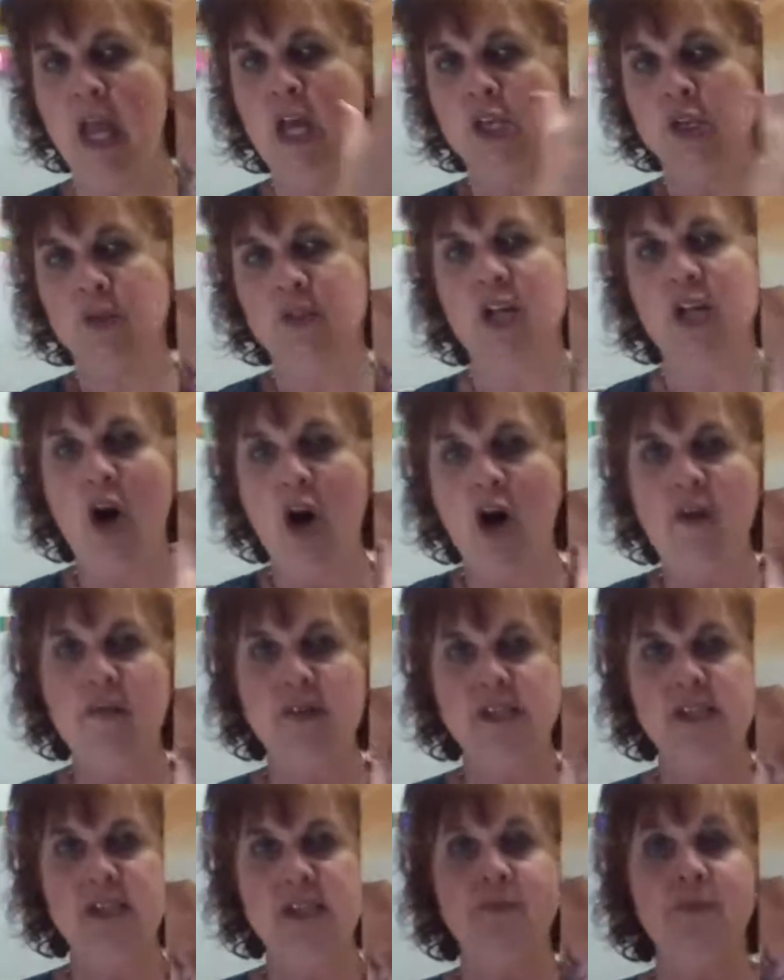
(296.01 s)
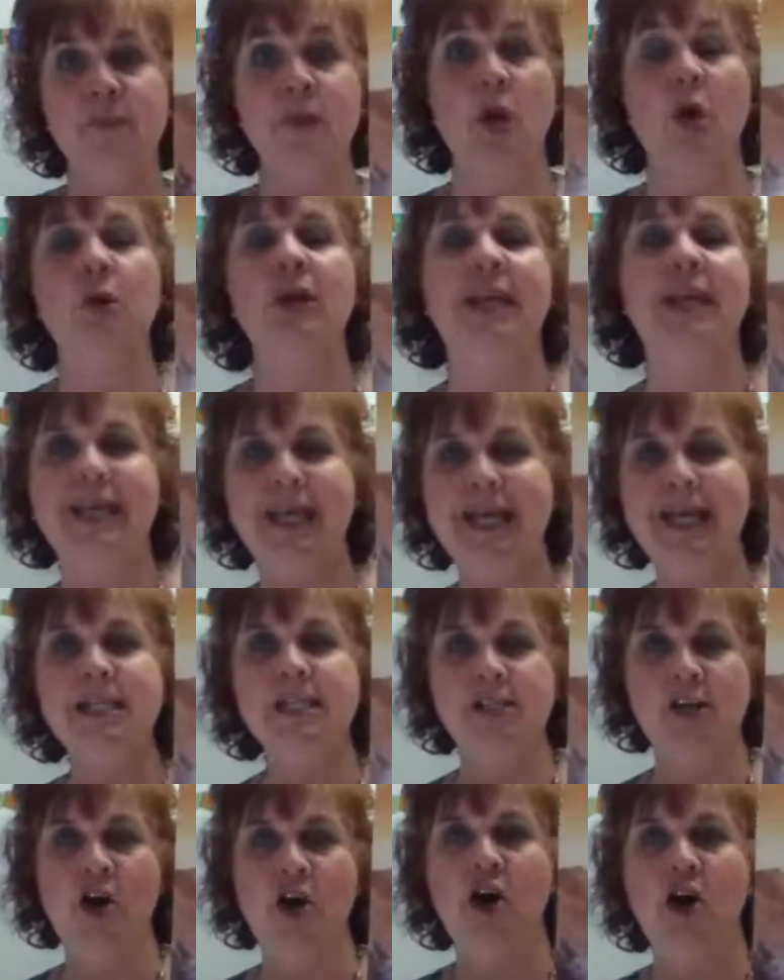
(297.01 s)
So he's got all this stuff. Okay. King
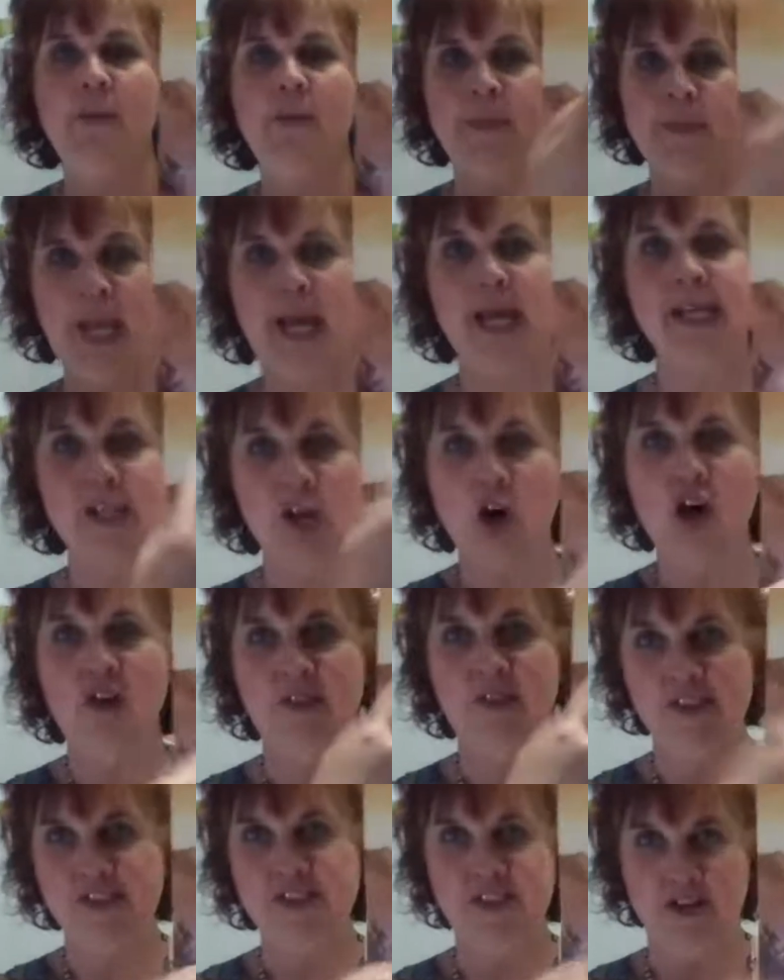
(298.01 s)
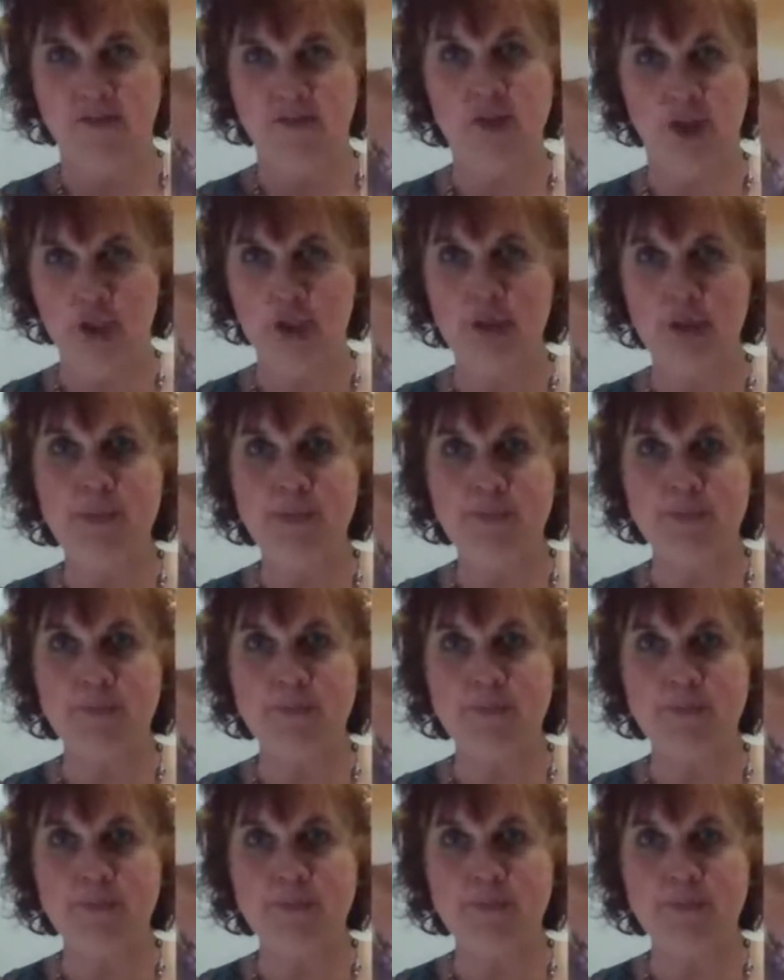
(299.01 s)
Saul has all this stuff too.